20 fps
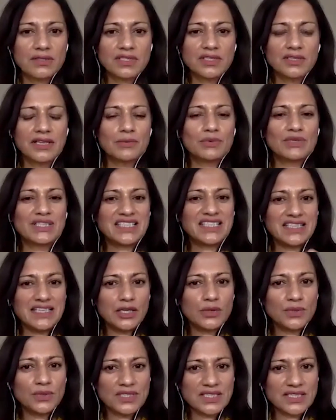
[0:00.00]
So they were
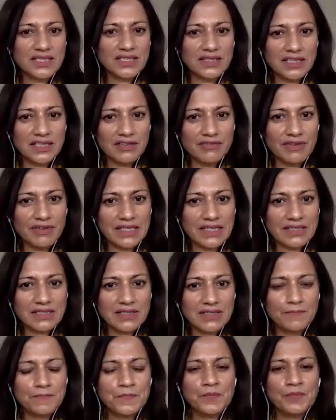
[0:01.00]
sequencing the event.
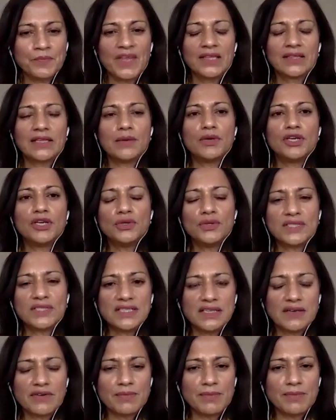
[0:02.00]
They were using
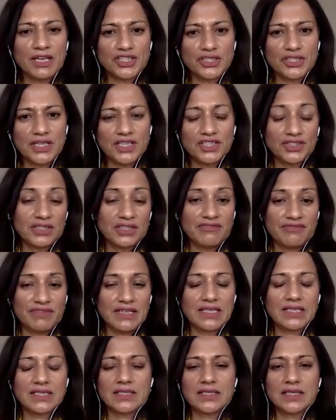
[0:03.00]
their imagination, their
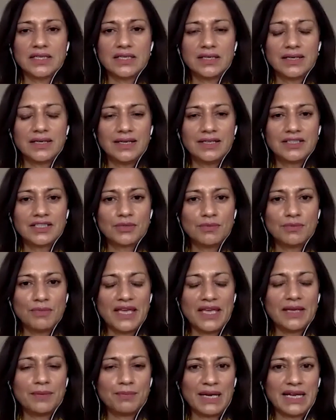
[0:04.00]
fantasy to
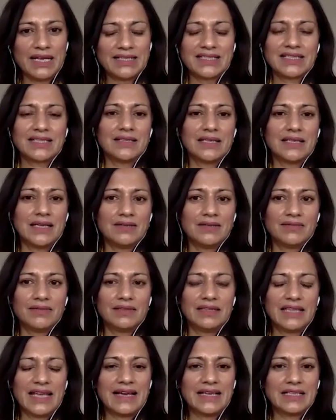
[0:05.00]
make plans, and then
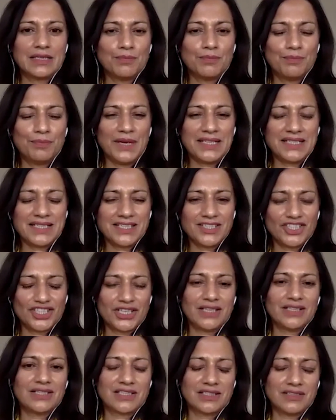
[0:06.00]
they had a better
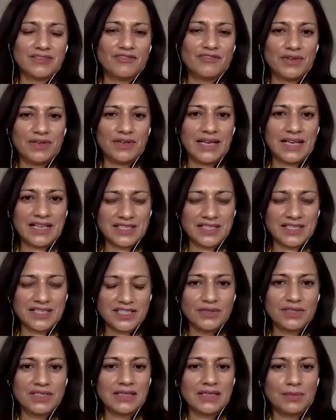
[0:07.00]
chance of
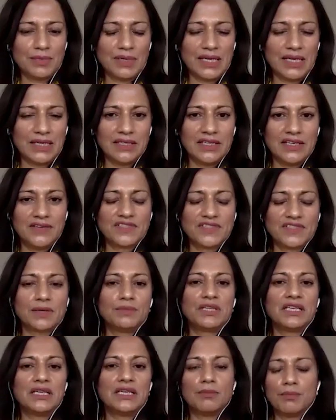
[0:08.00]
executing that plan than if
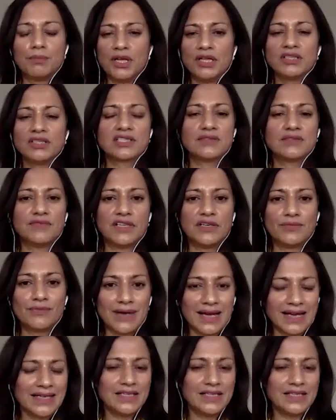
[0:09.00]
somebody impulsively
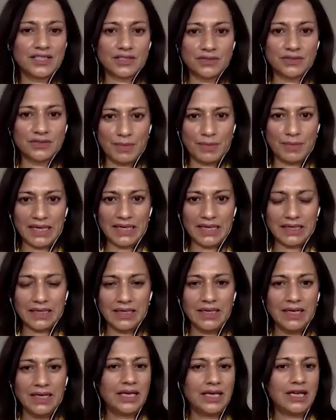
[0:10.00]
ran into the bank
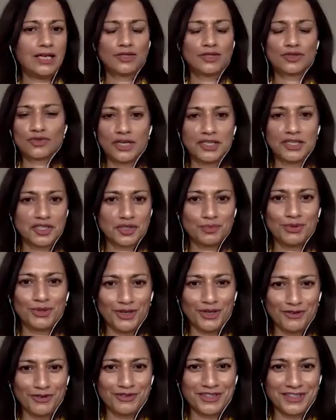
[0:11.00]
and tried to pull
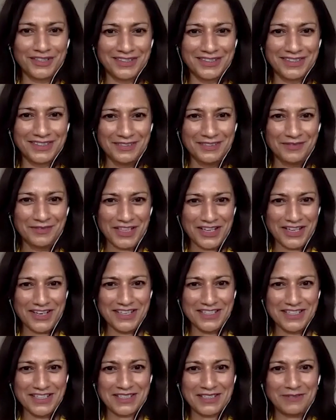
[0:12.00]
off the
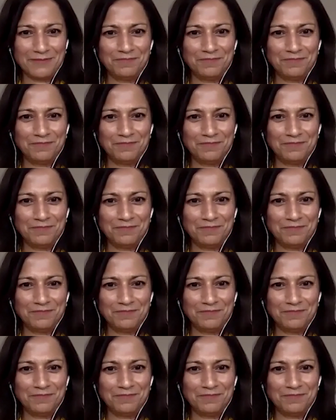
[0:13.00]
heist.